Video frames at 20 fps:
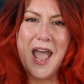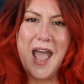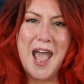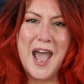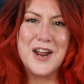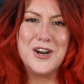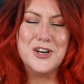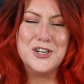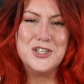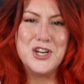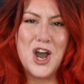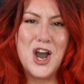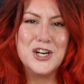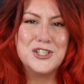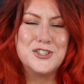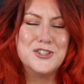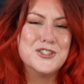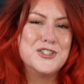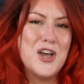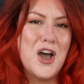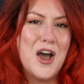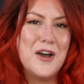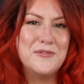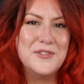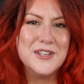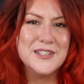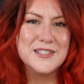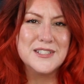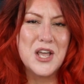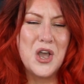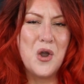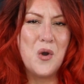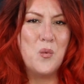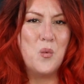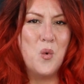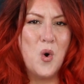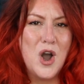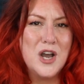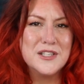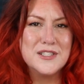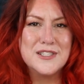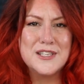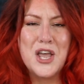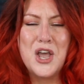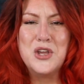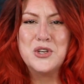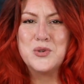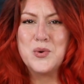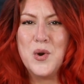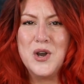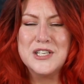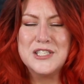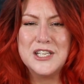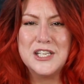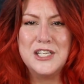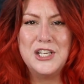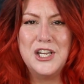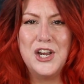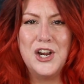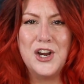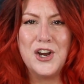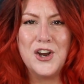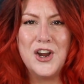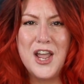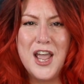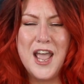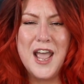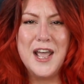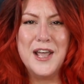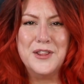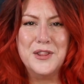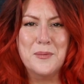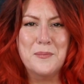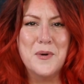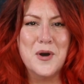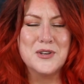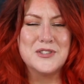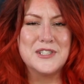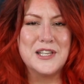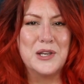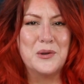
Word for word: at our doctor's office once, twice a year. And the most